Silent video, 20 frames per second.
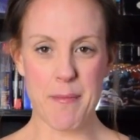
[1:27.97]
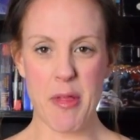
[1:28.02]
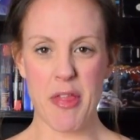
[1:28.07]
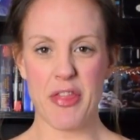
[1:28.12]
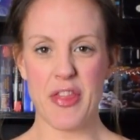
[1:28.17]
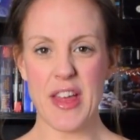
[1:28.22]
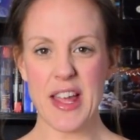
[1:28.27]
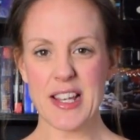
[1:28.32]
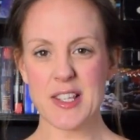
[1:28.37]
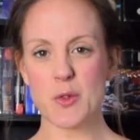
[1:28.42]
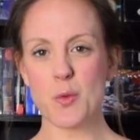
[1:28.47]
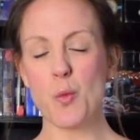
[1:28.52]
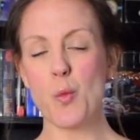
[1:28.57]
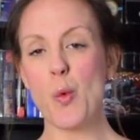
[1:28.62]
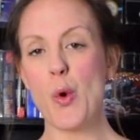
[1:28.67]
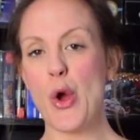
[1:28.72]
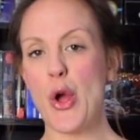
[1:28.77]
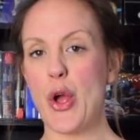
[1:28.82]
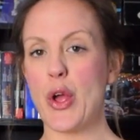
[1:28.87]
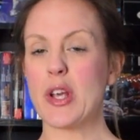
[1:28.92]
This
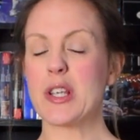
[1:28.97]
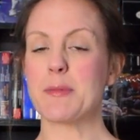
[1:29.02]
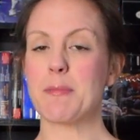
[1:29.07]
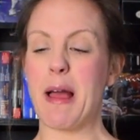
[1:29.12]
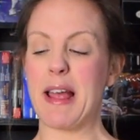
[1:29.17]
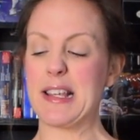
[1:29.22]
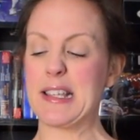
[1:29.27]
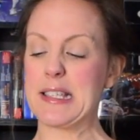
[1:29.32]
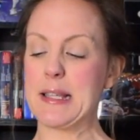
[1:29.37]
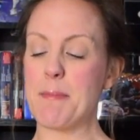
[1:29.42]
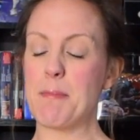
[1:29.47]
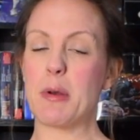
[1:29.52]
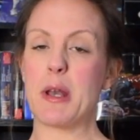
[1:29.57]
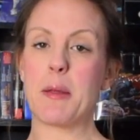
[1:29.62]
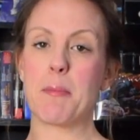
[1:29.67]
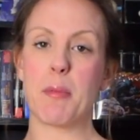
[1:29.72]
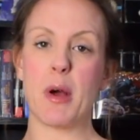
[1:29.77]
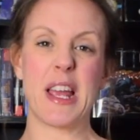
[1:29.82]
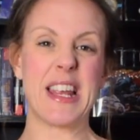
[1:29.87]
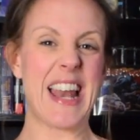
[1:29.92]
works by simply
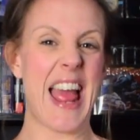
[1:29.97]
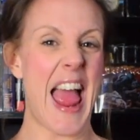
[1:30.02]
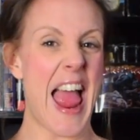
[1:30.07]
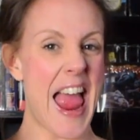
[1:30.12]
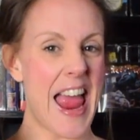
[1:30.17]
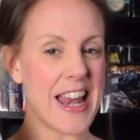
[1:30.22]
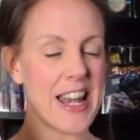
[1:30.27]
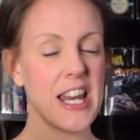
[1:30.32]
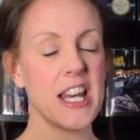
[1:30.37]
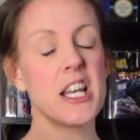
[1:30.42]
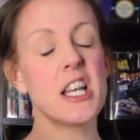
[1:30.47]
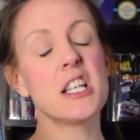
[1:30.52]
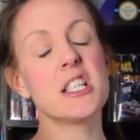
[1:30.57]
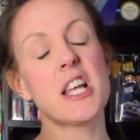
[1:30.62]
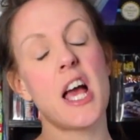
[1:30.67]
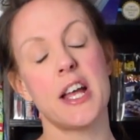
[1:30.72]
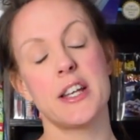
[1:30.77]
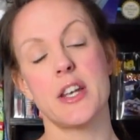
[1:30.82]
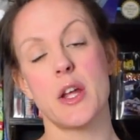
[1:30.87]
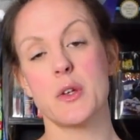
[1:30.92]
putting any
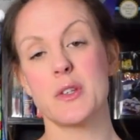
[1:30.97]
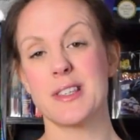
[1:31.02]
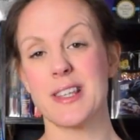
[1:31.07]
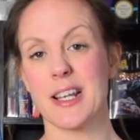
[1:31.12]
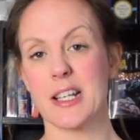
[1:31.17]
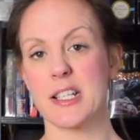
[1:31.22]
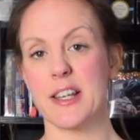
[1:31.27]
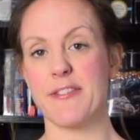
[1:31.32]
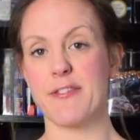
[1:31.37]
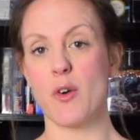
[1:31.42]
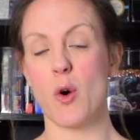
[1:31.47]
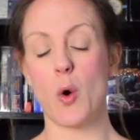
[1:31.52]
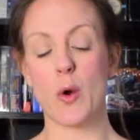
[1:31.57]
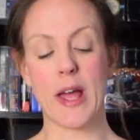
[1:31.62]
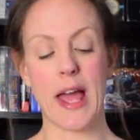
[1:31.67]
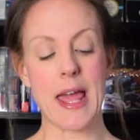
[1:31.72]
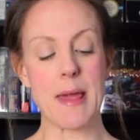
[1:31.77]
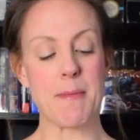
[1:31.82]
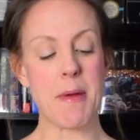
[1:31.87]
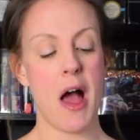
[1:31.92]
Nintendo 64
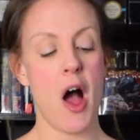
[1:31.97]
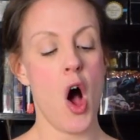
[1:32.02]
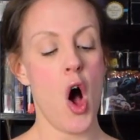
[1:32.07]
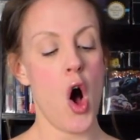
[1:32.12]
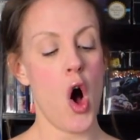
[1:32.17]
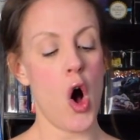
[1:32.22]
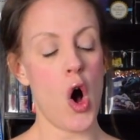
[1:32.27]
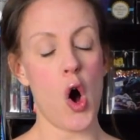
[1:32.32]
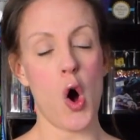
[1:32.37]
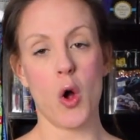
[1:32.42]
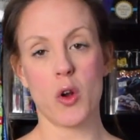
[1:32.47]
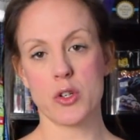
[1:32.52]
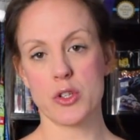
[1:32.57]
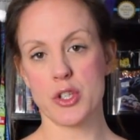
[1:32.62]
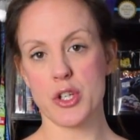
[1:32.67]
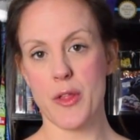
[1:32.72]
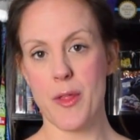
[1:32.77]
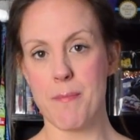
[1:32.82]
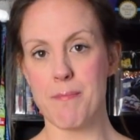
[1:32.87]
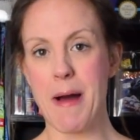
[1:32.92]
game
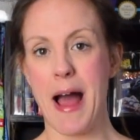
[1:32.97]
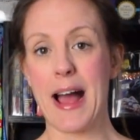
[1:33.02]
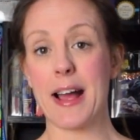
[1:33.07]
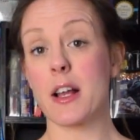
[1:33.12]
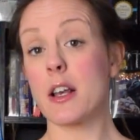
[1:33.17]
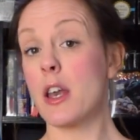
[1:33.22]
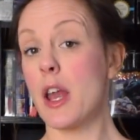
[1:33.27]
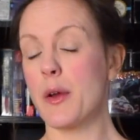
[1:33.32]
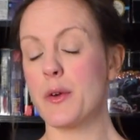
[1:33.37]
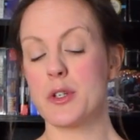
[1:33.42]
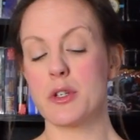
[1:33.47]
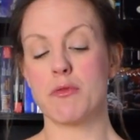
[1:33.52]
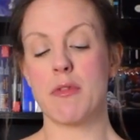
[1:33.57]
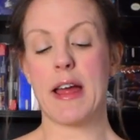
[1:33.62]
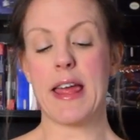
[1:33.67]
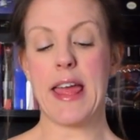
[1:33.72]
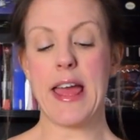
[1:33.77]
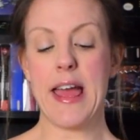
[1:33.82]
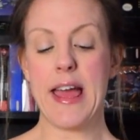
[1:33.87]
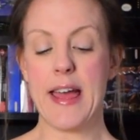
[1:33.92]
onto the back loader
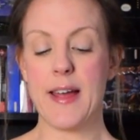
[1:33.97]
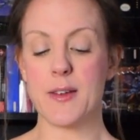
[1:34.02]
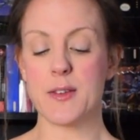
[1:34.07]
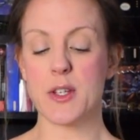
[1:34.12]
right here.